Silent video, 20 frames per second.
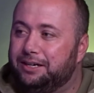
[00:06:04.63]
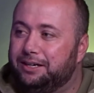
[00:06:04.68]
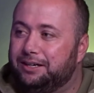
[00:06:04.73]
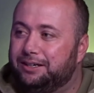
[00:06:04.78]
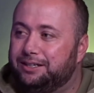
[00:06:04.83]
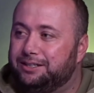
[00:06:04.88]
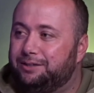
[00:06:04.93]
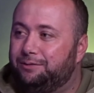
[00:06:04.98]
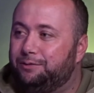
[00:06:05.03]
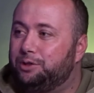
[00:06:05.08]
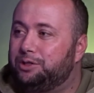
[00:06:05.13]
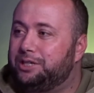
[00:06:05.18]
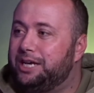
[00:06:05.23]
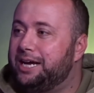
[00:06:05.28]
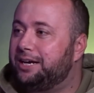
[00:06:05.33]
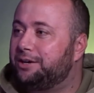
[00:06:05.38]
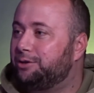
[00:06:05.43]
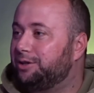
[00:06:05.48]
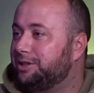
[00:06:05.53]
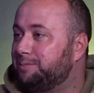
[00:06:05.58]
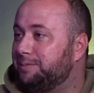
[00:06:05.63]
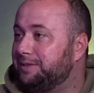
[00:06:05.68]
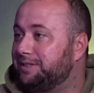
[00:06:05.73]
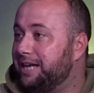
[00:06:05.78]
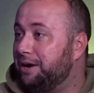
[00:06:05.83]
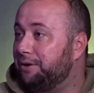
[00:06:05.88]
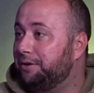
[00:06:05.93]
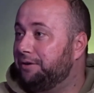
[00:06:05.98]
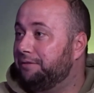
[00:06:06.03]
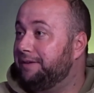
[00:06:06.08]
Because if you take Christmas
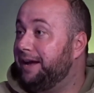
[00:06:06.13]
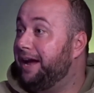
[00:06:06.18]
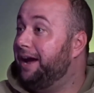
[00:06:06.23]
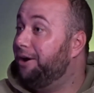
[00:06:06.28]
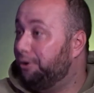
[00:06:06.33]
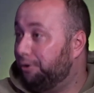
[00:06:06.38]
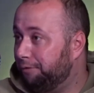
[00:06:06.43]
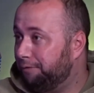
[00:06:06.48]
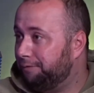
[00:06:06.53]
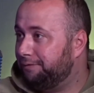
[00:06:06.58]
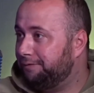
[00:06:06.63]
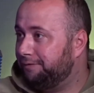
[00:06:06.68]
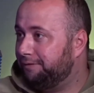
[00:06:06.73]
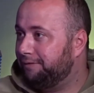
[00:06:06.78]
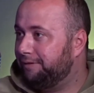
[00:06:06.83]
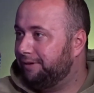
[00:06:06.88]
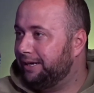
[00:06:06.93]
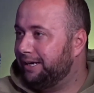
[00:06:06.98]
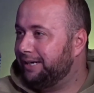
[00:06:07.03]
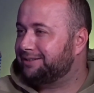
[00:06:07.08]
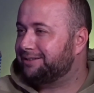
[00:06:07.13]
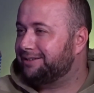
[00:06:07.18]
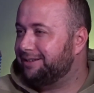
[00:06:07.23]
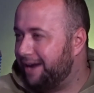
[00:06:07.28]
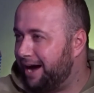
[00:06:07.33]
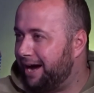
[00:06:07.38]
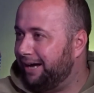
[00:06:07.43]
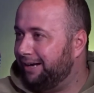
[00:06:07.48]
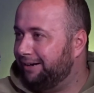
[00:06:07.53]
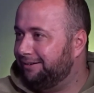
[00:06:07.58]
out of Elf, it's
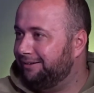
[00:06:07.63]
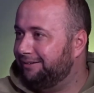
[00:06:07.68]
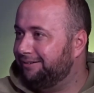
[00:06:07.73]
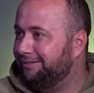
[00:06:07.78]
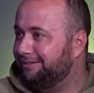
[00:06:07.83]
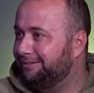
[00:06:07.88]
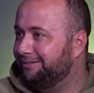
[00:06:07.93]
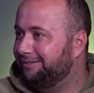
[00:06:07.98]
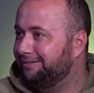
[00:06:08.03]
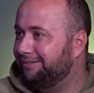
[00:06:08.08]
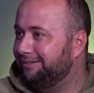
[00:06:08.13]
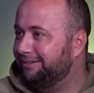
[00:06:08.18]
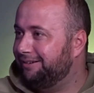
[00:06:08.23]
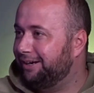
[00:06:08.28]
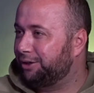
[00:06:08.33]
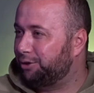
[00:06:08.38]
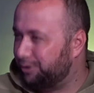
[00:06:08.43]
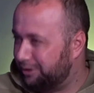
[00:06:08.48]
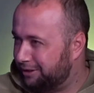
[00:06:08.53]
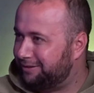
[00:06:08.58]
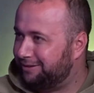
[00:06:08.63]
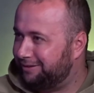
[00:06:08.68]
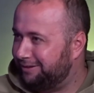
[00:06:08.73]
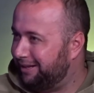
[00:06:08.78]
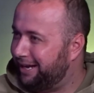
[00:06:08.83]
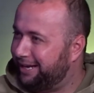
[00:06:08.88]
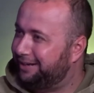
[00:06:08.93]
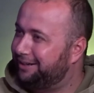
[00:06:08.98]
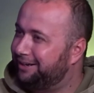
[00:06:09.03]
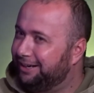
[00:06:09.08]
not a
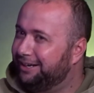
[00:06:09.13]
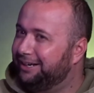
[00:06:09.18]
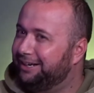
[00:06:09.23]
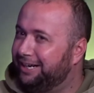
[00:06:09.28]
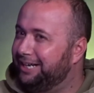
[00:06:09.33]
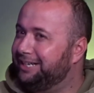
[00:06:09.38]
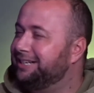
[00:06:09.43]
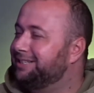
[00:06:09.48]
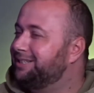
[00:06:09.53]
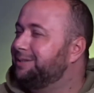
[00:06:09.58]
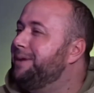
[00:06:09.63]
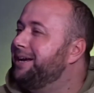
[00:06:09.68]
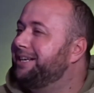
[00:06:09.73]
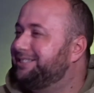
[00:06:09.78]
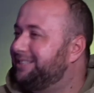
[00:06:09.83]
it doesn't make